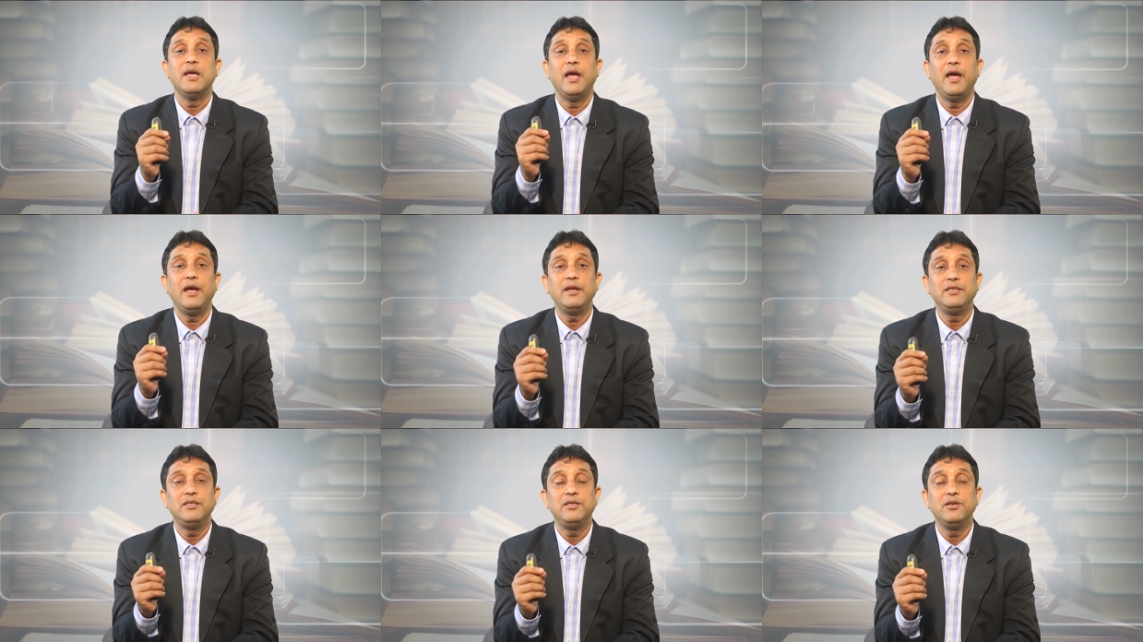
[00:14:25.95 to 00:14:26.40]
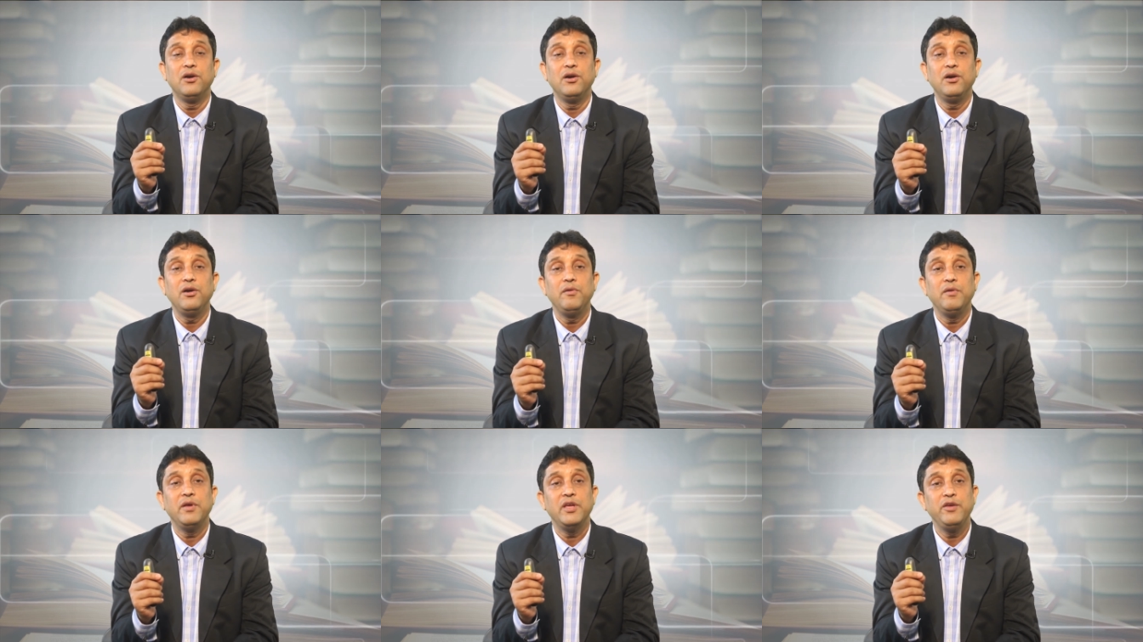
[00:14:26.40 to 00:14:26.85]
and
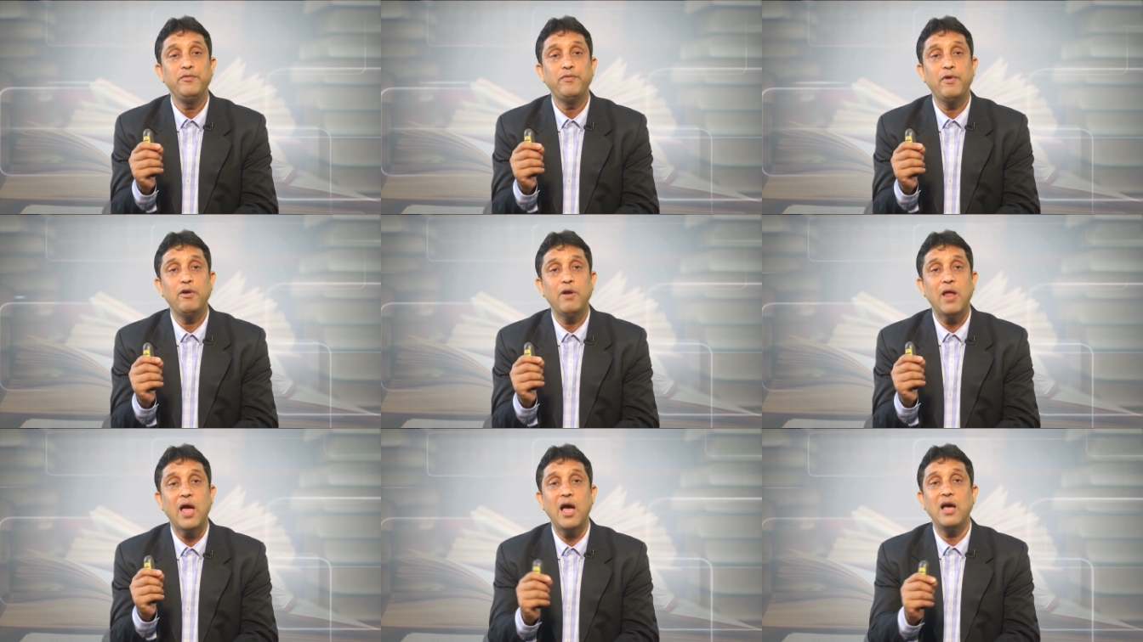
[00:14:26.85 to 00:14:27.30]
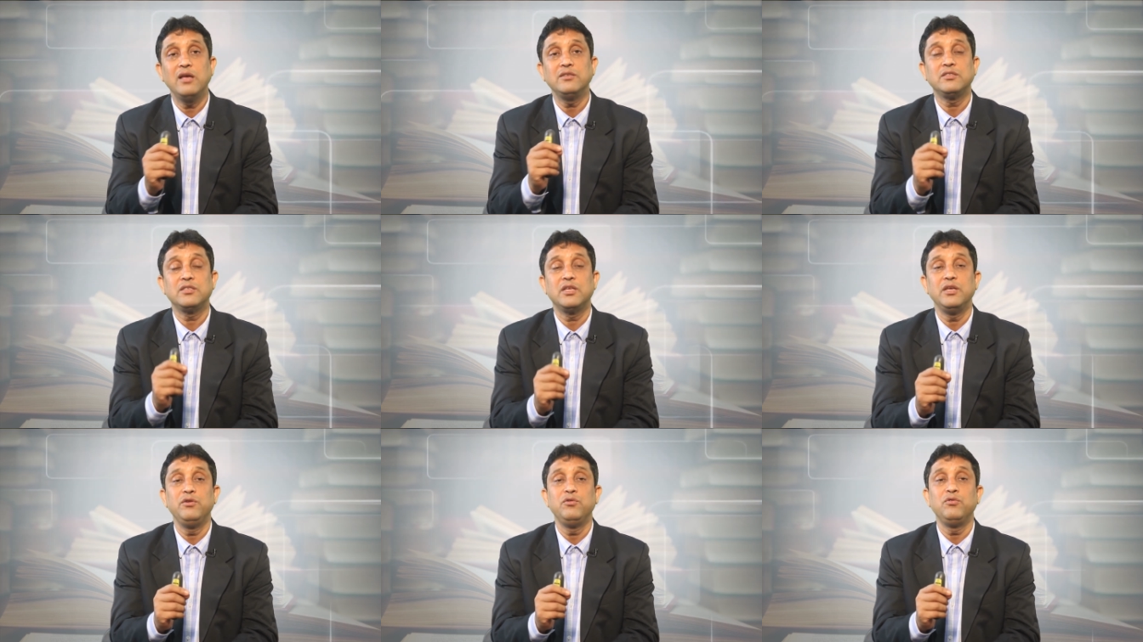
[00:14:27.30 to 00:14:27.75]
here if I will
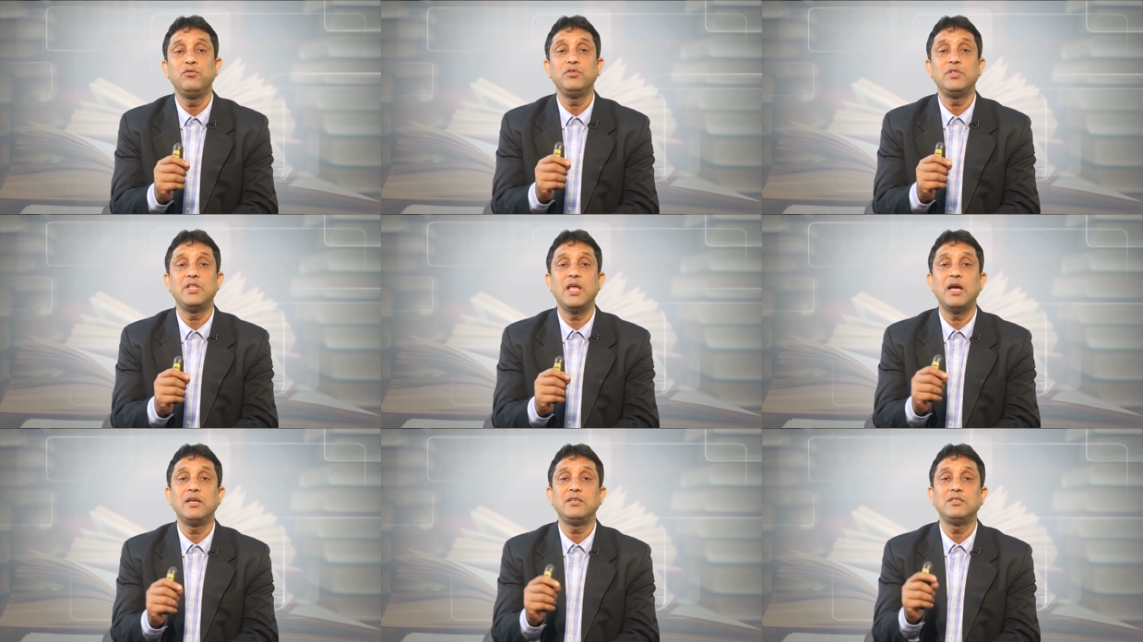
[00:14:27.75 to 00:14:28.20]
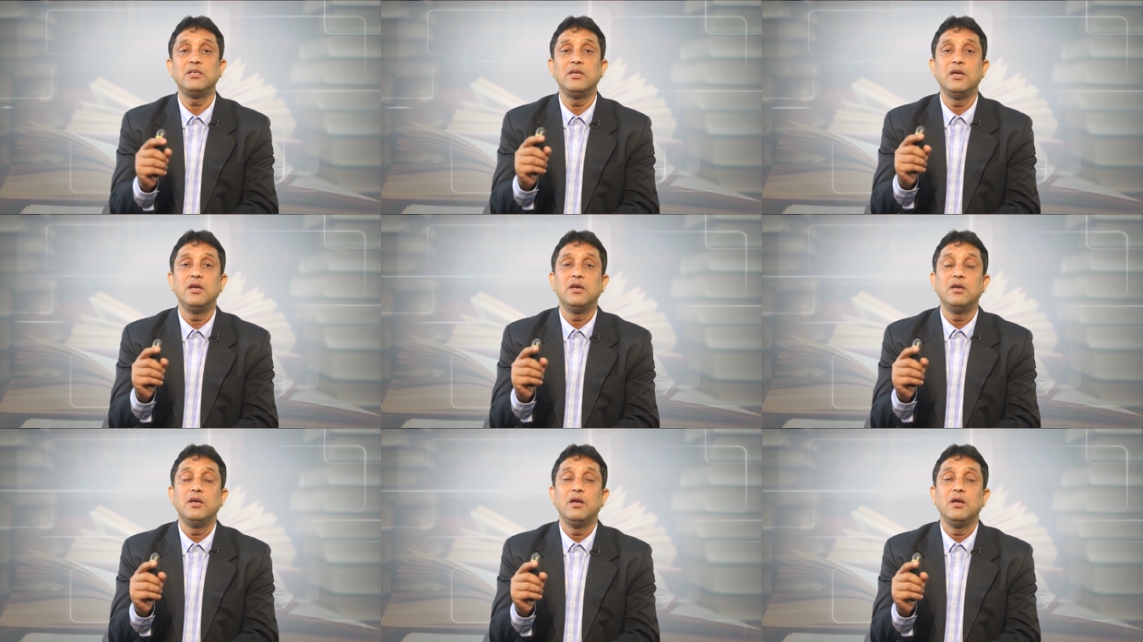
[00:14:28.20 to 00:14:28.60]
ask you that